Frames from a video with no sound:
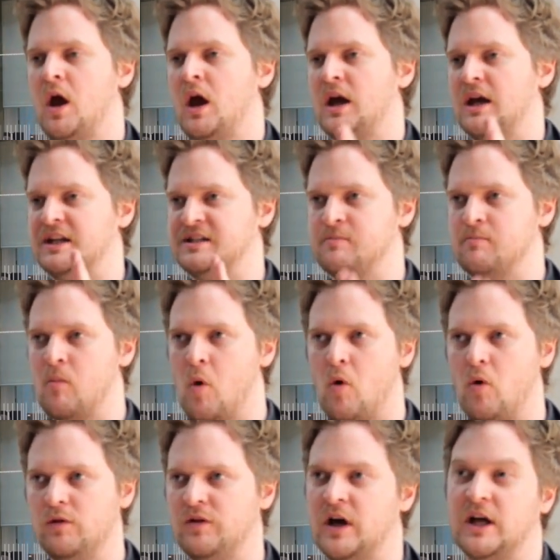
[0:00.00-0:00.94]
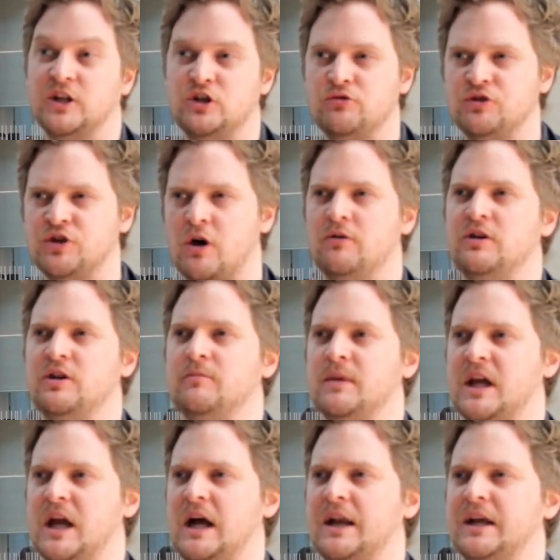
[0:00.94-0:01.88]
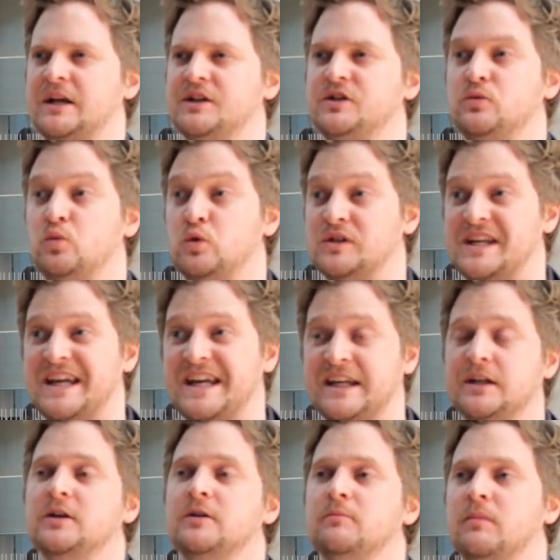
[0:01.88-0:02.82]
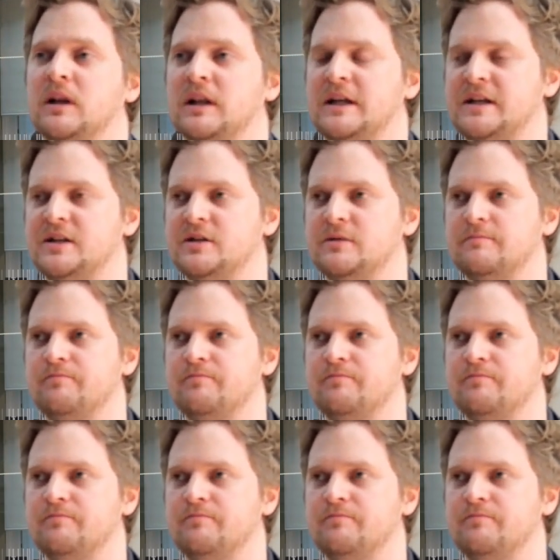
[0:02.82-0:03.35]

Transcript: It's more that Newtonian mechanics was incomplete.